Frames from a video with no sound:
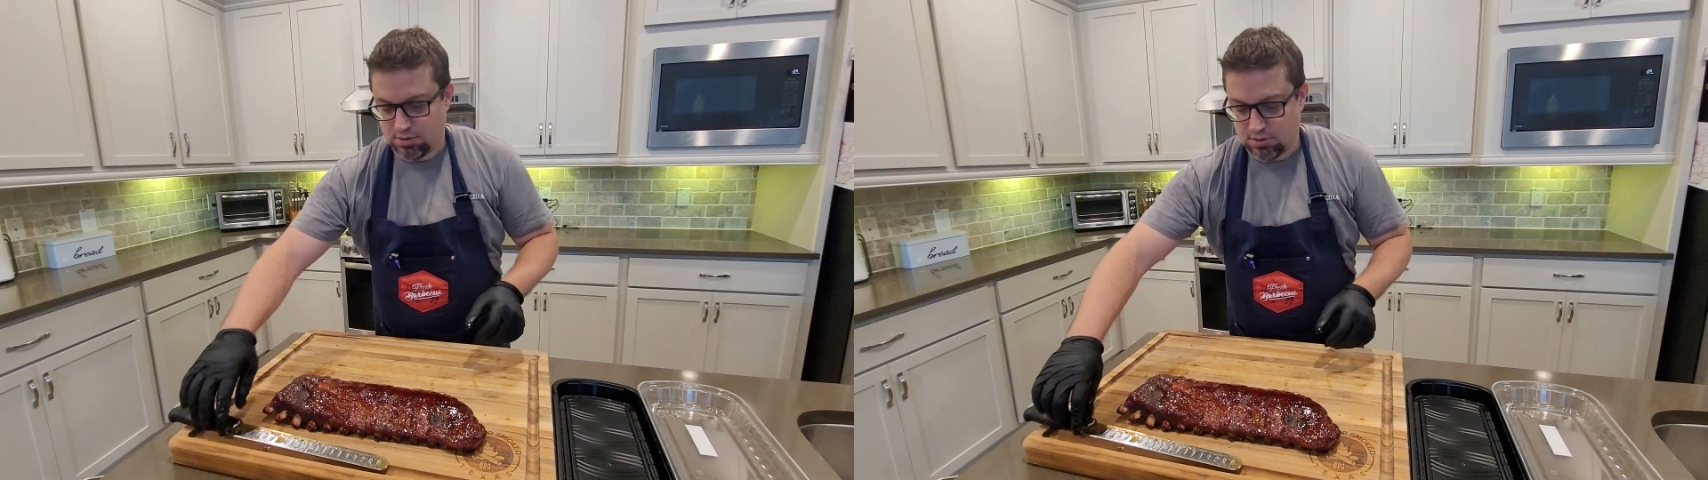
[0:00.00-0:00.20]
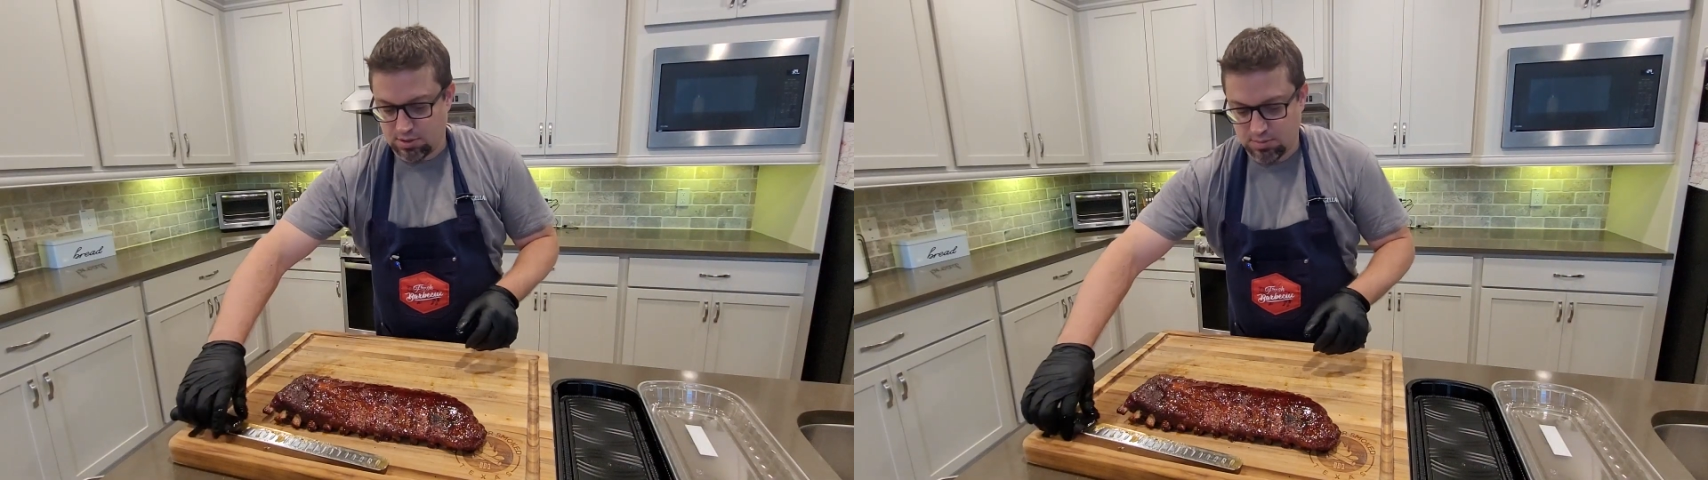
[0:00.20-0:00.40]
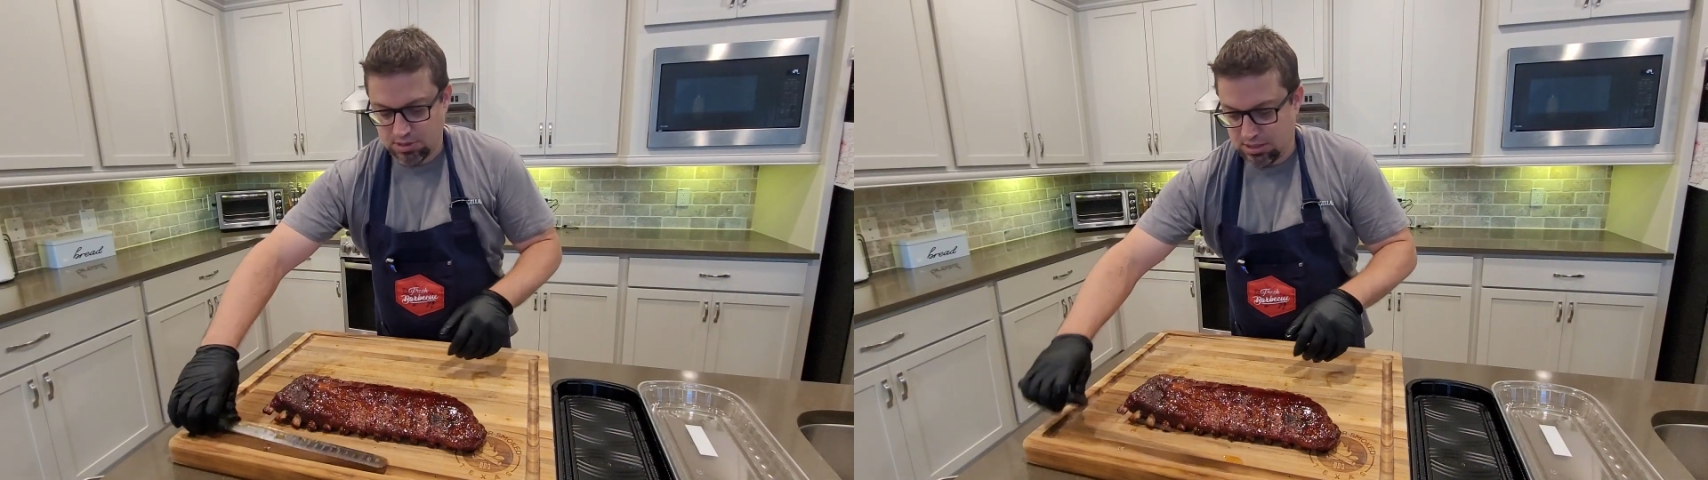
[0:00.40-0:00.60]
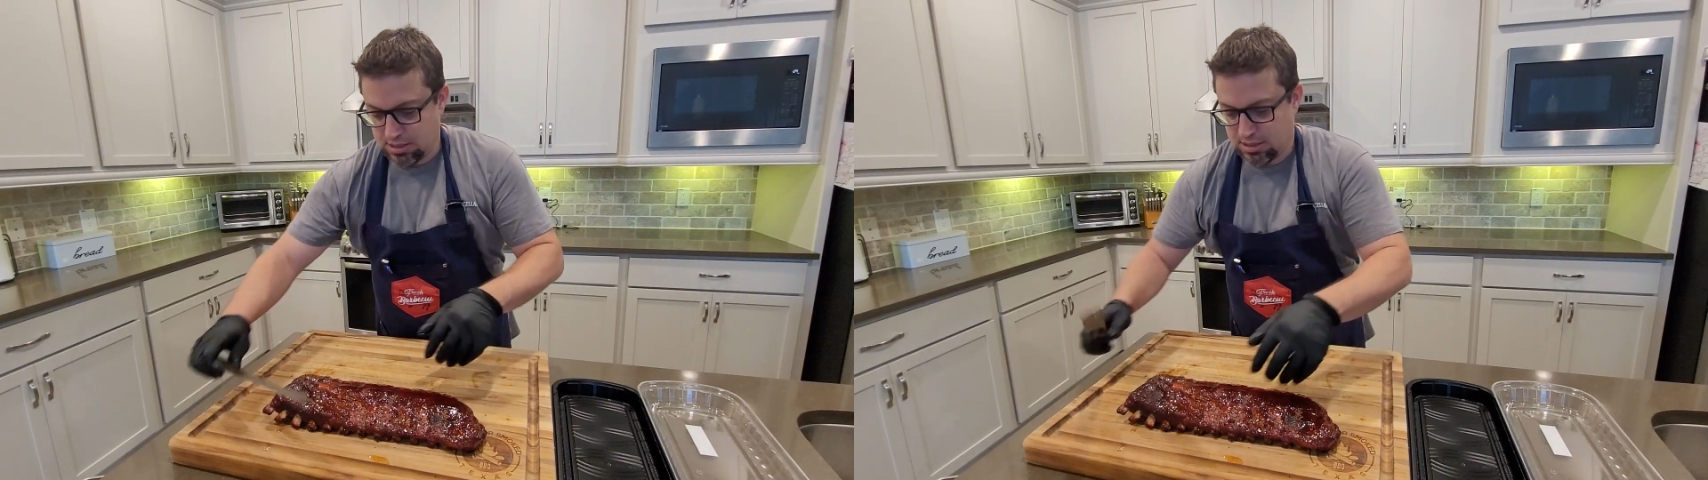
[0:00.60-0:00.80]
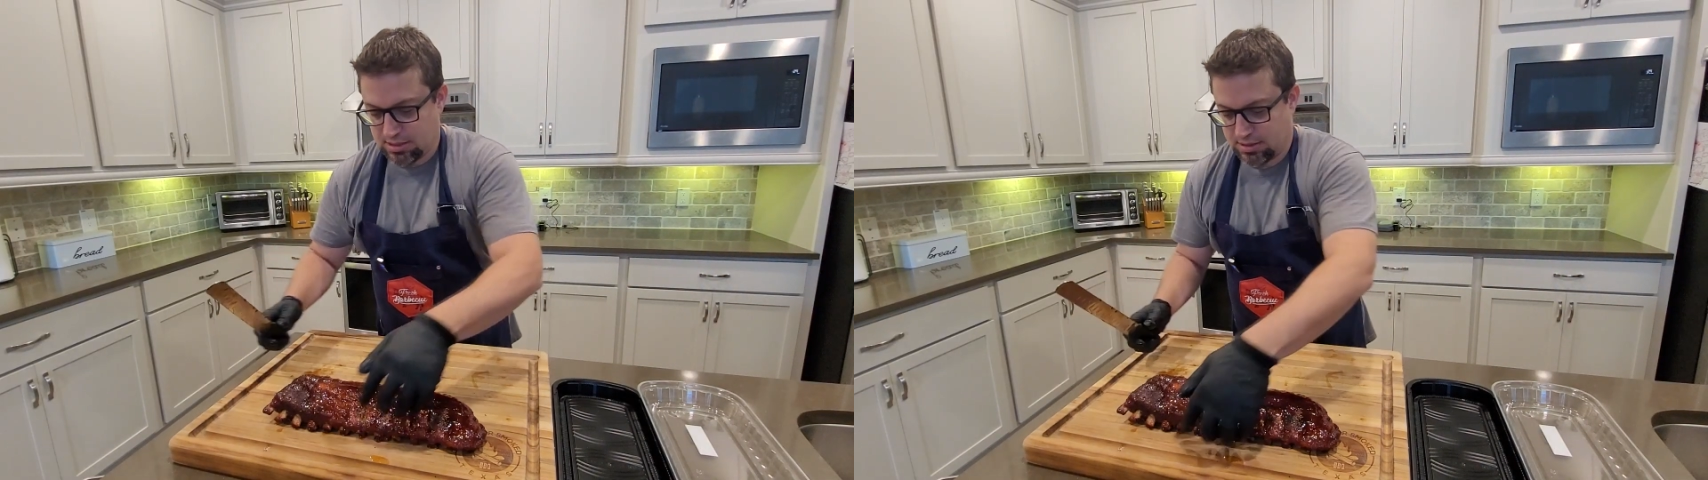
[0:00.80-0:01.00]
So I'm gonna
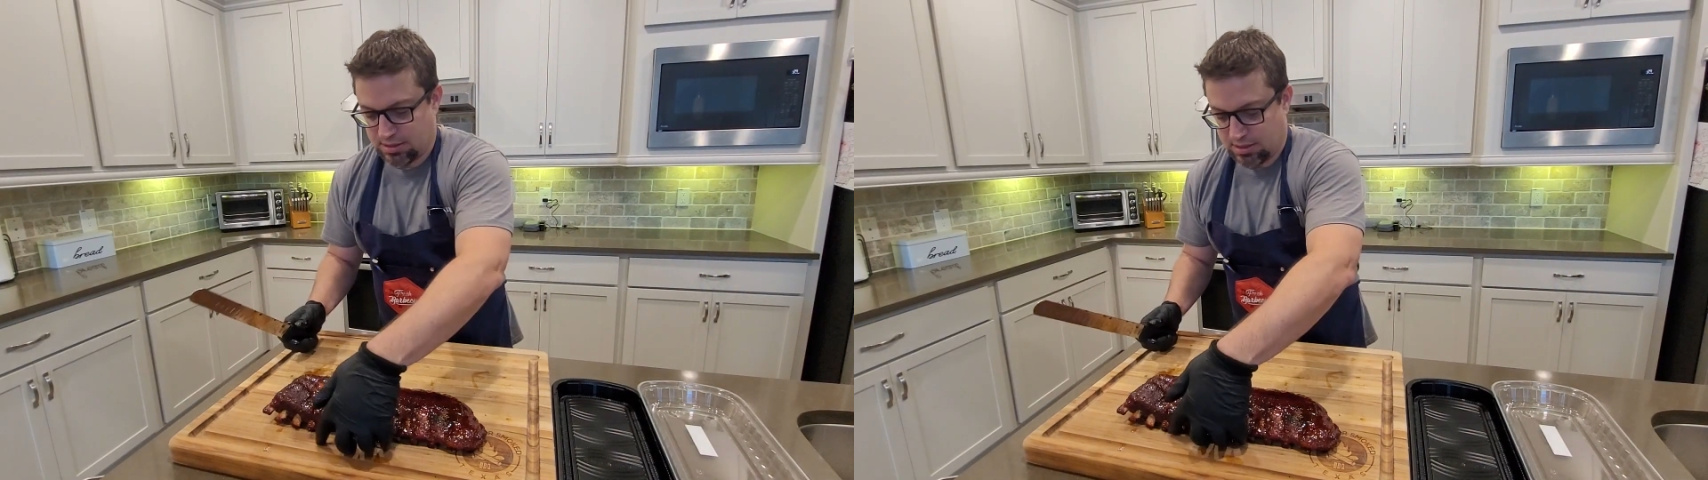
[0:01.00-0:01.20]
get